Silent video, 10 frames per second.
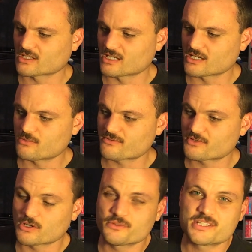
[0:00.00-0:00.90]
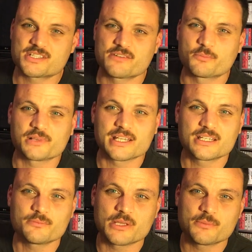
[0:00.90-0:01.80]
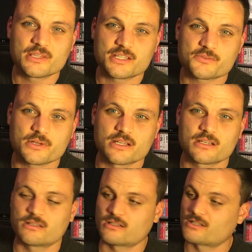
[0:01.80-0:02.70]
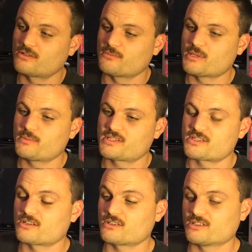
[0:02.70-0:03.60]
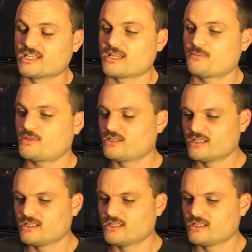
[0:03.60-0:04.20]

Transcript: Whoever owned this never played it. Maybe that's why, I don't know, maybe it's not a good game.